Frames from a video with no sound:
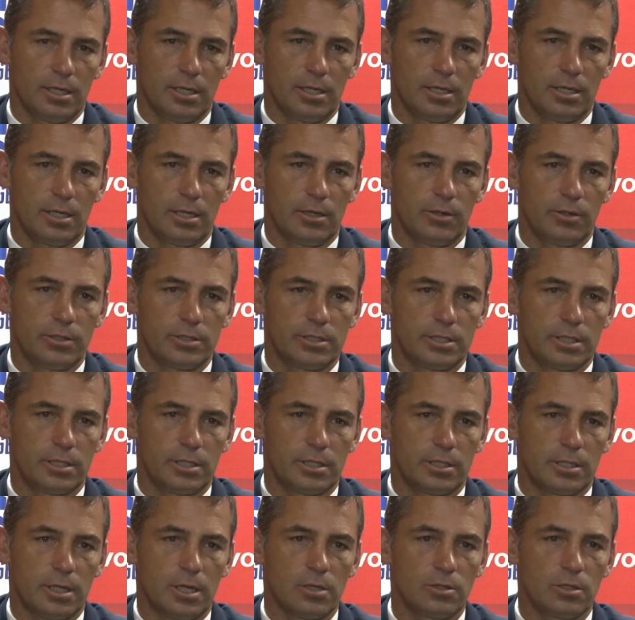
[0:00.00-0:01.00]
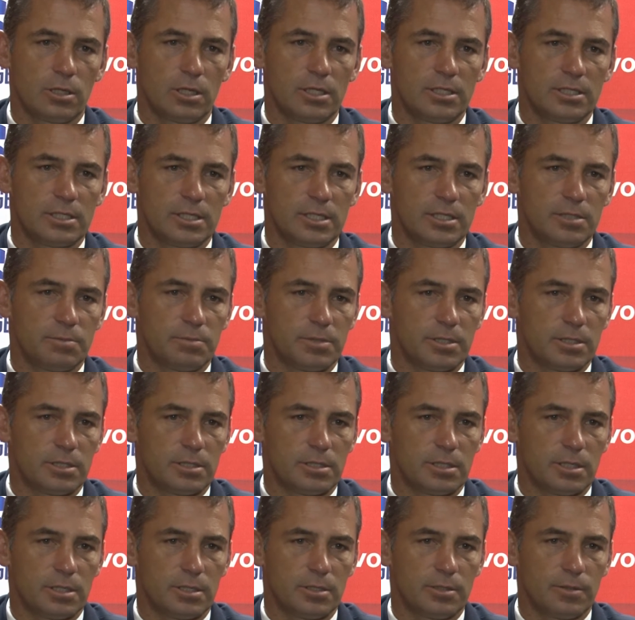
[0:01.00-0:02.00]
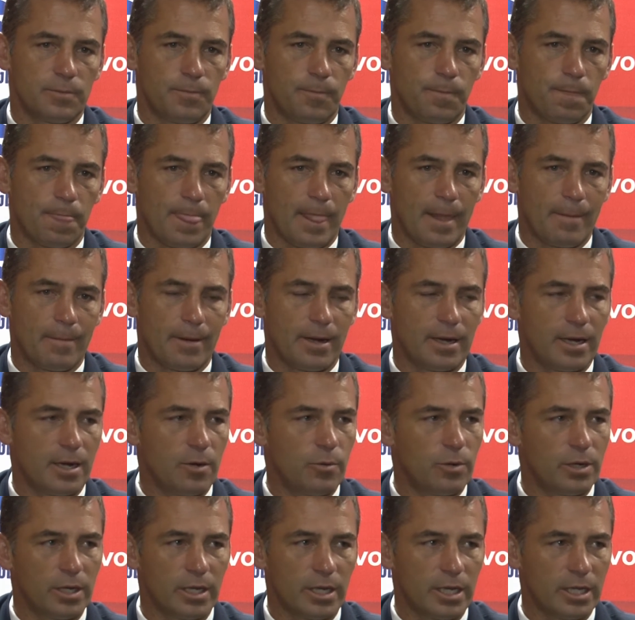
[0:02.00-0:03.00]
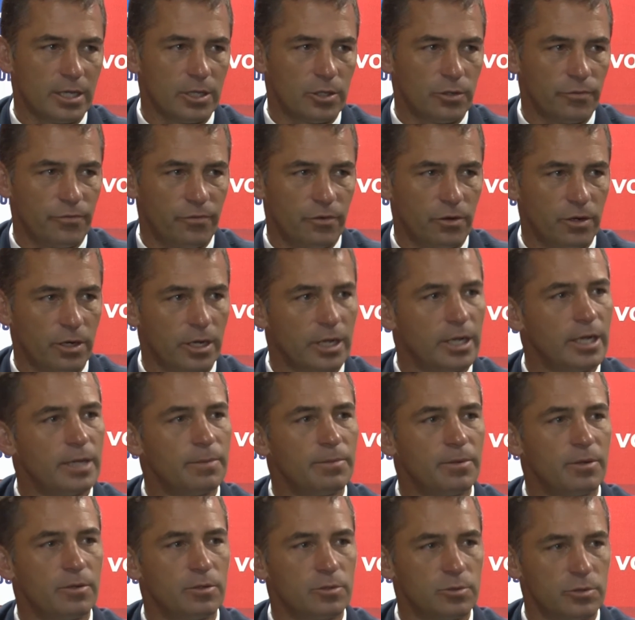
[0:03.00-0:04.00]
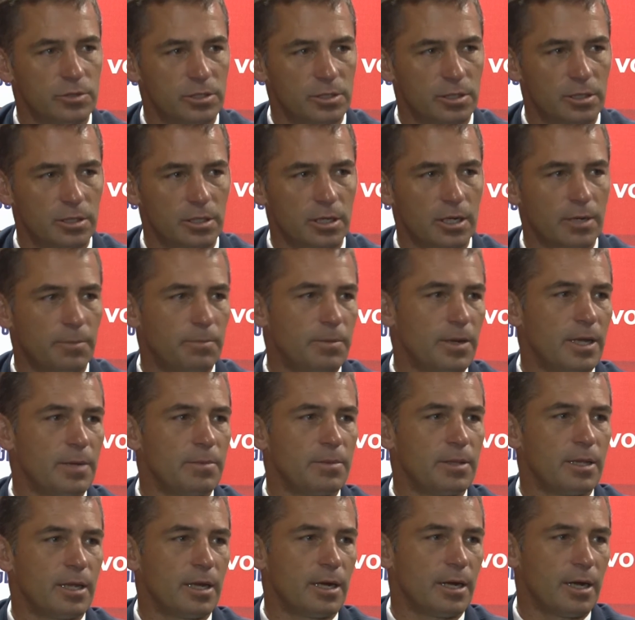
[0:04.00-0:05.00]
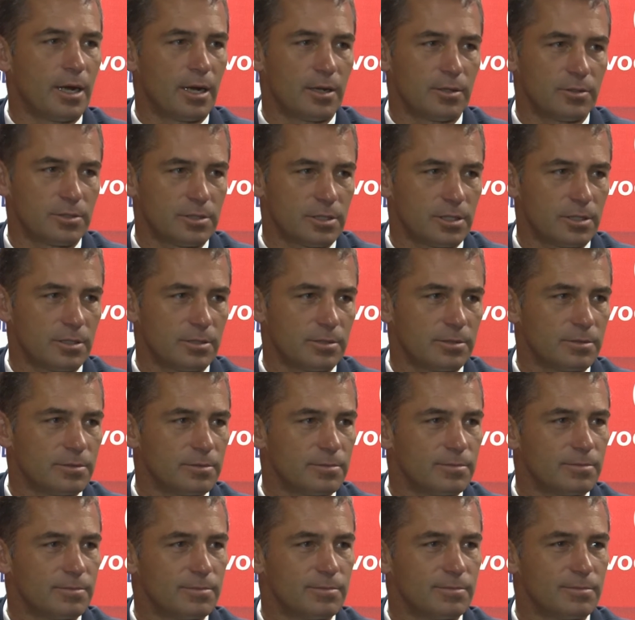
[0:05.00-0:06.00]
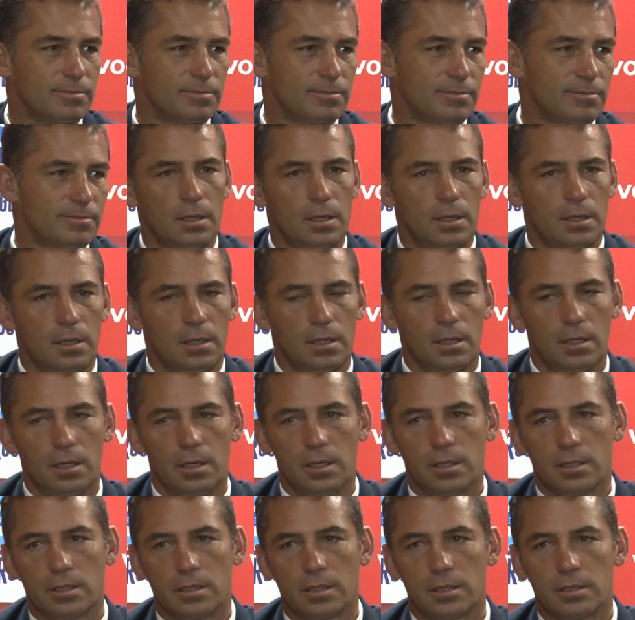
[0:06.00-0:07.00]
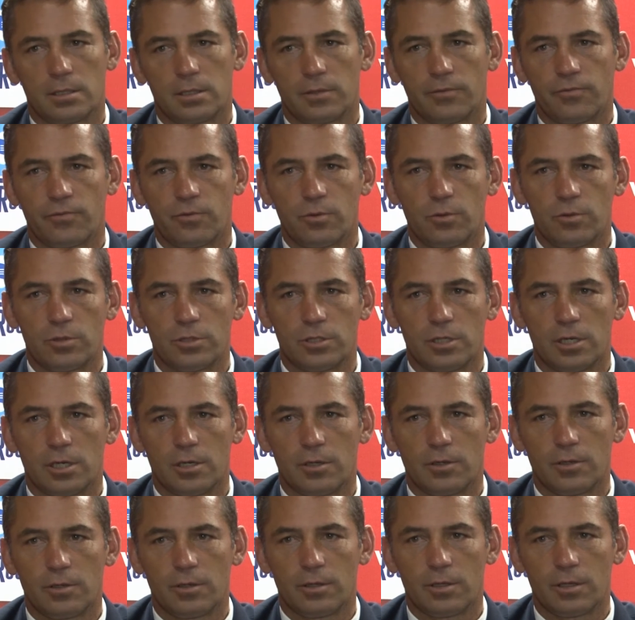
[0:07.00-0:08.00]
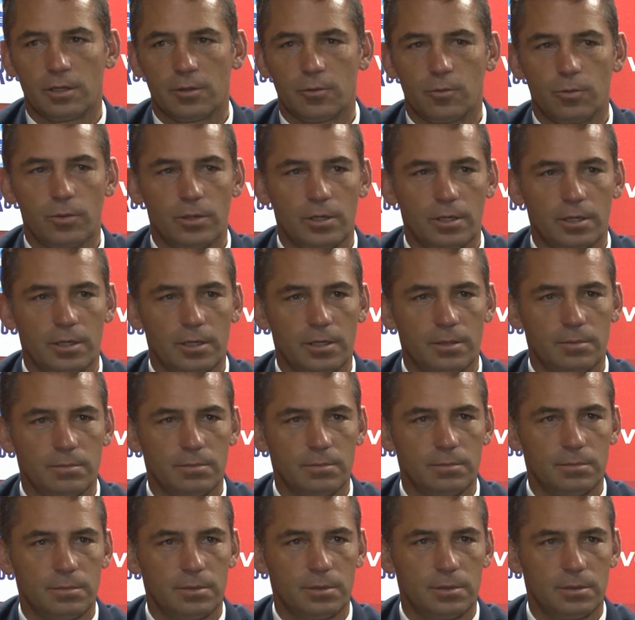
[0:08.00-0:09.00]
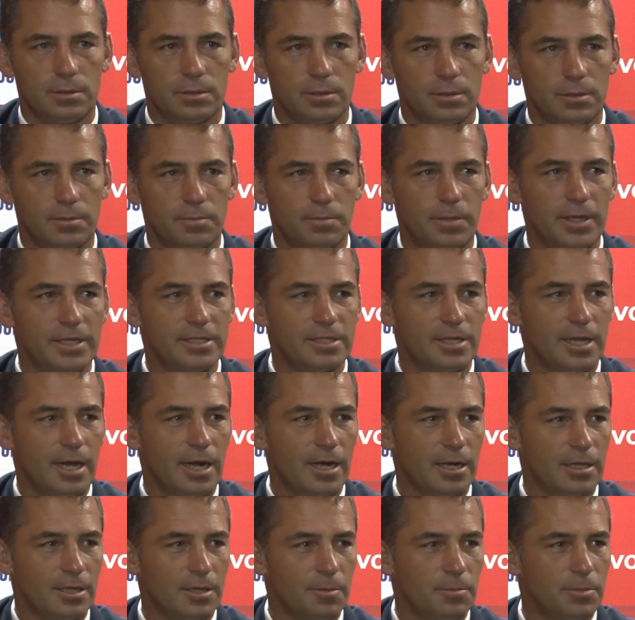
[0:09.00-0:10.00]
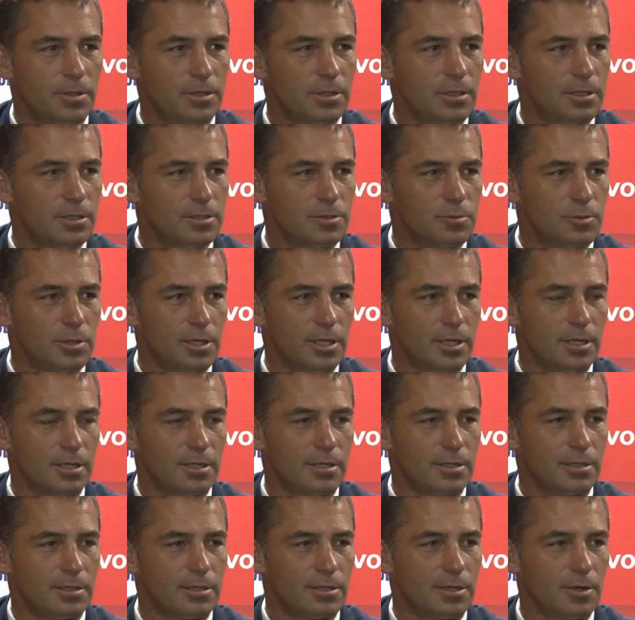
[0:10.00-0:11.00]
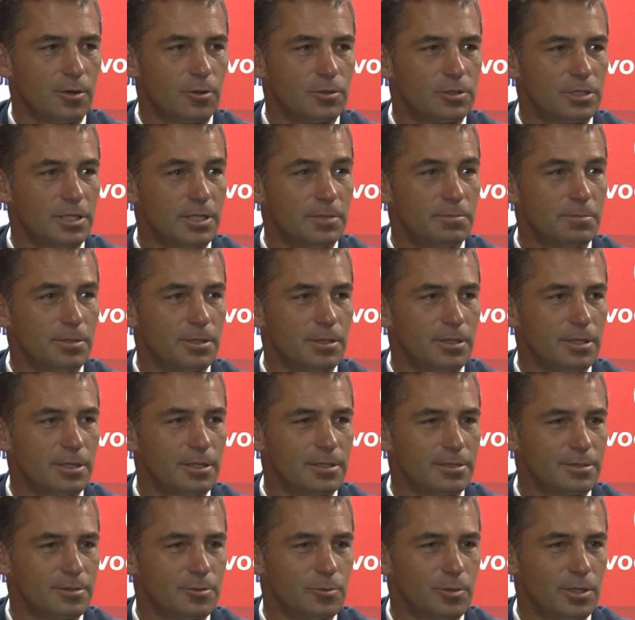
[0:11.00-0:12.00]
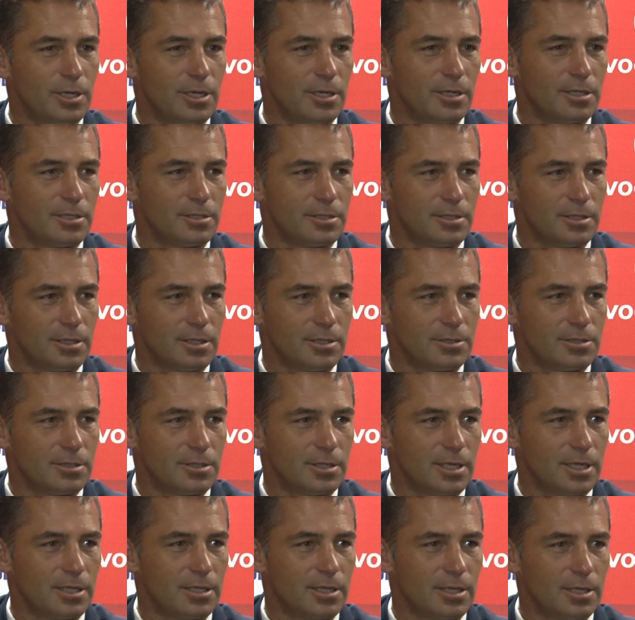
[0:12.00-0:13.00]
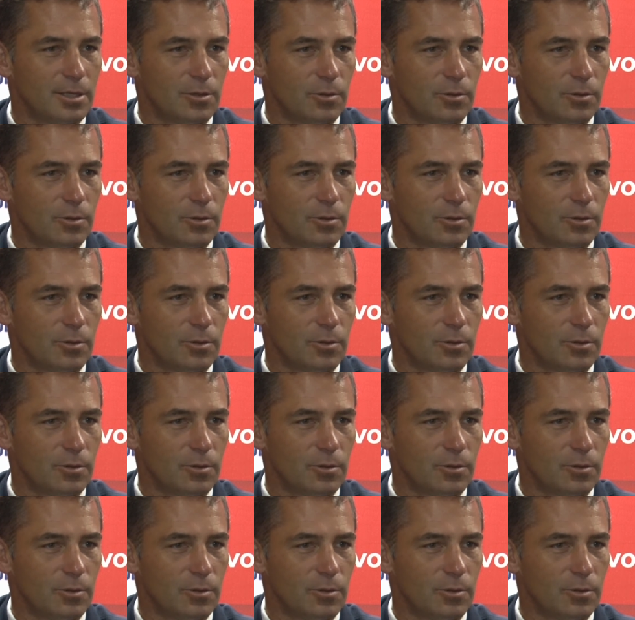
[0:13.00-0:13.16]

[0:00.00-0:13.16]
you know, it's a total assessment. So, but I don't want to get too far ahead because we still got to play in that round. So, look, of course, you know, best character builder is winning. You know, team building is winning. You know, so that